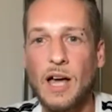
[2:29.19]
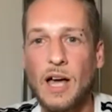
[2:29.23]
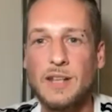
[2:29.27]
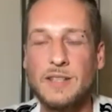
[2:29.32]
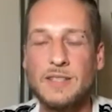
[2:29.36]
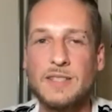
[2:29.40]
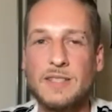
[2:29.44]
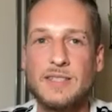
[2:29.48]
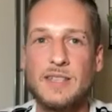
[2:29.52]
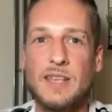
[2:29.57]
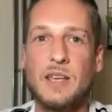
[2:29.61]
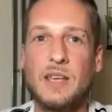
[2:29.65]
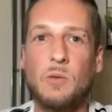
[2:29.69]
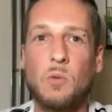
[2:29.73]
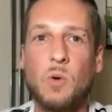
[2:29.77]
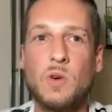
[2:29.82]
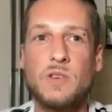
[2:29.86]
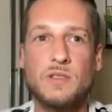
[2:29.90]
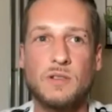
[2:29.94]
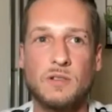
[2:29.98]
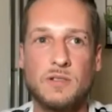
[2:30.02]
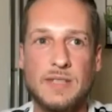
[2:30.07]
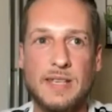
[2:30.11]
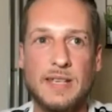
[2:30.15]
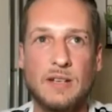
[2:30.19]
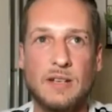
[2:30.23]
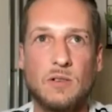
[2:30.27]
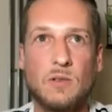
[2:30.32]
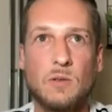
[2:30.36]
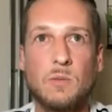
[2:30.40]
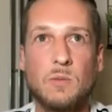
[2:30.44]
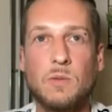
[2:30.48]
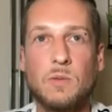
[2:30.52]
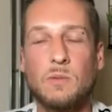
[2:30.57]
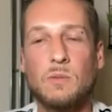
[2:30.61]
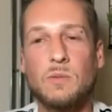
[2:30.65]
And it wasn't
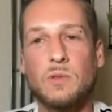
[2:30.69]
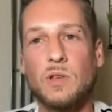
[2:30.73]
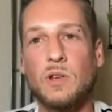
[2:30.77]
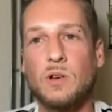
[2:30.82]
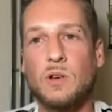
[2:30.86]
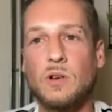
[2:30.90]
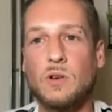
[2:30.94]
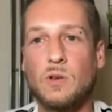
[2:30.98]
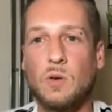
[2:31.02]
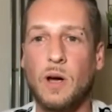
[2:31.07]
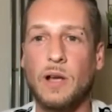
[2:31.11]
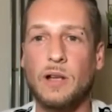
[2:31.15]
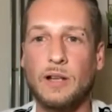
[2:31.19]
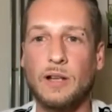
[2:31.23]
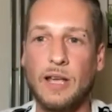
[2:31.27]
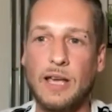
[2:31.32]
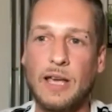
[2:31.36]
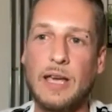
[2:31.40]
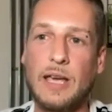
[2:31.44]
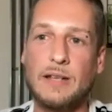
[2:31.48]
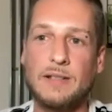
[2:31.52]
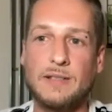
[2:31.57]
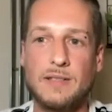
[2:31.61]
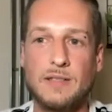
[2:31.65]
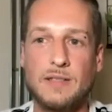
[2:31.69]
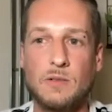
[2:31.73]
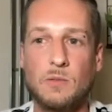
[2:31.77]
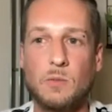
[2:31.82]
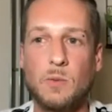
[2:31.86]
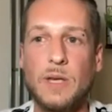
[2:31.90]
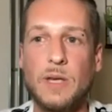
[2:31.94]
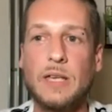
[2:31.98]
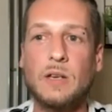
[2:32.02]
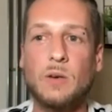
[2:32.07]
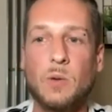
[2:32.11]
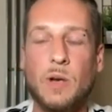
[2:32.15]
until you know quite late into the
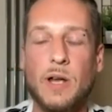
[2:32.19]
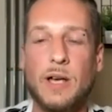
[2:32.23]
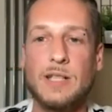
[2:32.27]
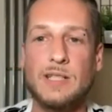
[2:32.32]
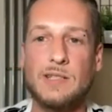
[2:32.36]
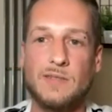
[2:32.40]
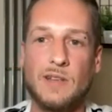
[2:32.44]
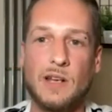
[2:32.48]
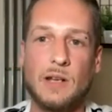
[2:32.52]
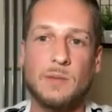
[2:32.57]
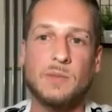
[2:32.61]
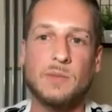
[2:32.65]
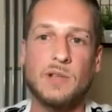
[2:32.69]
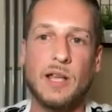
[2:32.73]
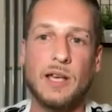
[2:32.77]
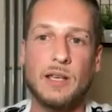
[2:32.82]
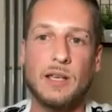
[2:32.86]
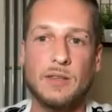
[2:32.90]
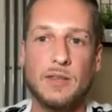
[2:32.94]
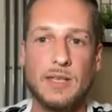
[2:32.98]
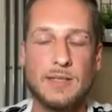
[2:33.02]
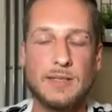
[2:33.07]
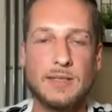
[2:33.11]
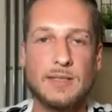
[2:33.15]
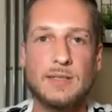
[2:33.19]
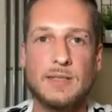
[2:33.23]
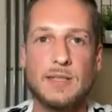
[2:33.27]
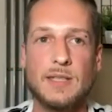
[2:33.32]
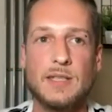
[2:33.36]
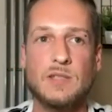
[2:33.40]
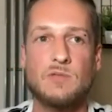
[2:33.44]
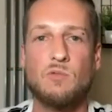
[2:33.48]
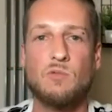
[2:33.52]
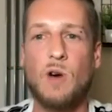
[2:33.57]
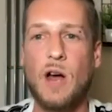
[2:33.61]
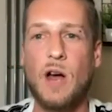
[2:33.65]
week when I developed like this
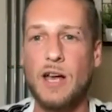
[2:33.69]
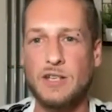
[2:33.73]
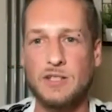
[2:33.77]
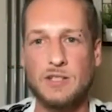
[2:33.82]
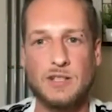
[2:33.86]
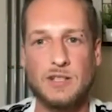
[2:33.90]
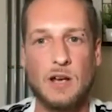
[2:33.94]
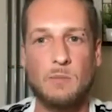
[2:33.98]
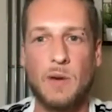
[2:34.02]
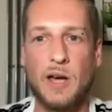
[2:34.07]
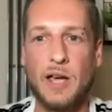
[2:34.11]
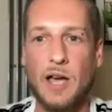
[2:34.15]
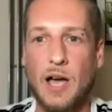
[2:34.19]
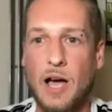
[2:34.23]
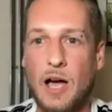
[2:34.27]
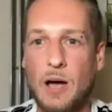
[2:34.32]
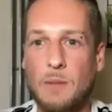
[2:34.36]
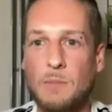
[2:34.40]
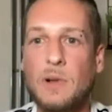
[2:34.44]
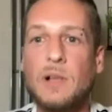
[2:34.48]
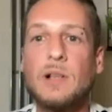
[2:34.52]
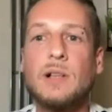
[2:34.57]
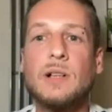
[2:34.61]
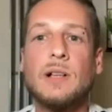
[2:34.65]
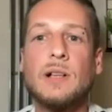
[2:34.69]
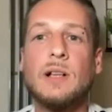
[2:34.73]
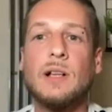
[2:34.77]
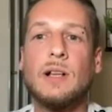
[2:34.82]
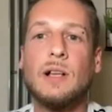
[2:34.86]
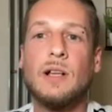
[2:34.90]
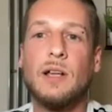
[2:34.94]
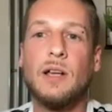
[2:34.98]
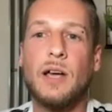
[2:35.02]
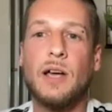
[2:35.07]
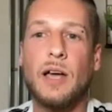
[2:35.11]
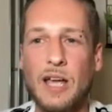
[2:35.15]
this rash down my arm
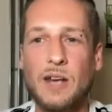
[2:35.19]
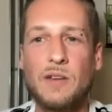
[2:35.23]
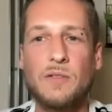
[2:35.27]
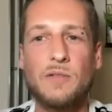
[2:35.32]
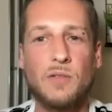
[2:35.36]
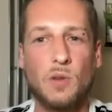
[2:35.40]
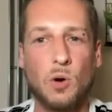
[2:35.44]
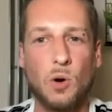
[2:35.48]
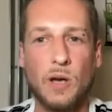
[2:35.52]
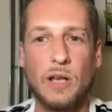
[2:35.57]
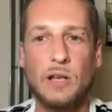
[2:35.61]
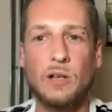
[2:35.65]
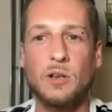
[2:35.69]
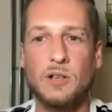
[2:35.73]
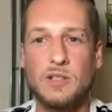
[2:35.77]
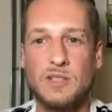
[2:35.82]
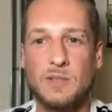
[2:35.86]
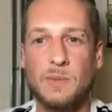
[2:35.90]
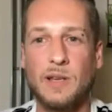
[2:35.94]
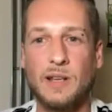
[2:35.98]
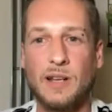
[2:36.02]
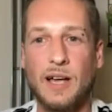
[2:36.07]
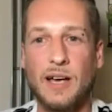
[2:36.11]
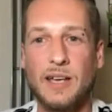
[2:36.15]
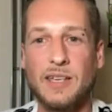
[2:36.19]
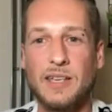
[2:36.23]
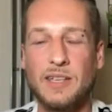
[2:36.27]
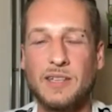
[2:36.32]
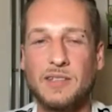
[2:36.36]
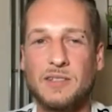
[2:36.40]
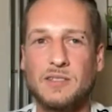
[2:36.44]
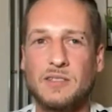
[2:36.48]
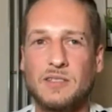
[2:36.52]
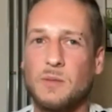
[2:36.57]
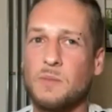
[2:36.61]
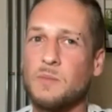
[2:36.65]
I kind of thought it looked a bit like
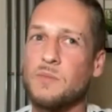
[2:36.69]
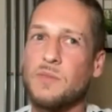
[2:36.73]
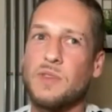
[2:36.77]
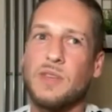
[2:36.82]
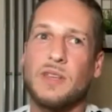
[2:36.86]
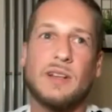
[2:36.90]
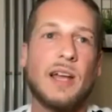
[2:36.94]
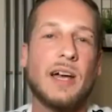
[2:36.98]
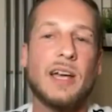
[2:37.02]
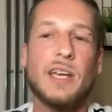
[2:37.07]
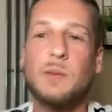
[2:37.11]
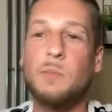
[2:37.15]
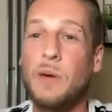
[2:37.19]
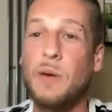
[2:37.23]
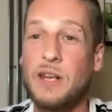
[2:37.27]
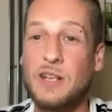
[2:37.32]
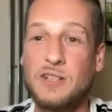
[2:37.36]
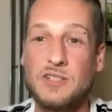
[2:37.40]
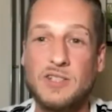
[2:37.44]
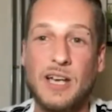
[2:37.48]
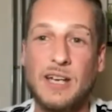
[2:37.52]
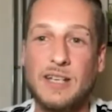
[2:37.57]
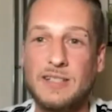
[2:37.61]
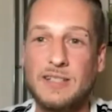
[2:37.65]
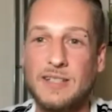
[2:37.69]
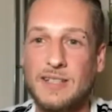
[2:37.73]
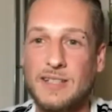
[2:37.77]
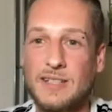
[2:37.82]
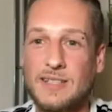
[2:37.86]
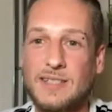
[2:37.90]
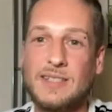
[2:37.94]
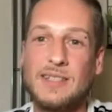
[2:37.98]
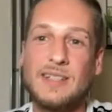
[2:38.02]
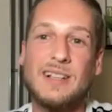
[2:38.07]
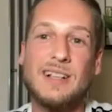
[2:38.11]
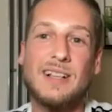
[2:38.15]
something like
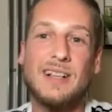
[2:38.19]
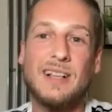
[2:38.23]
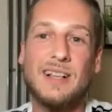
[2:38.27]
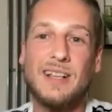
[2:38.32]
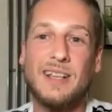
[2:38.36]
meningitis.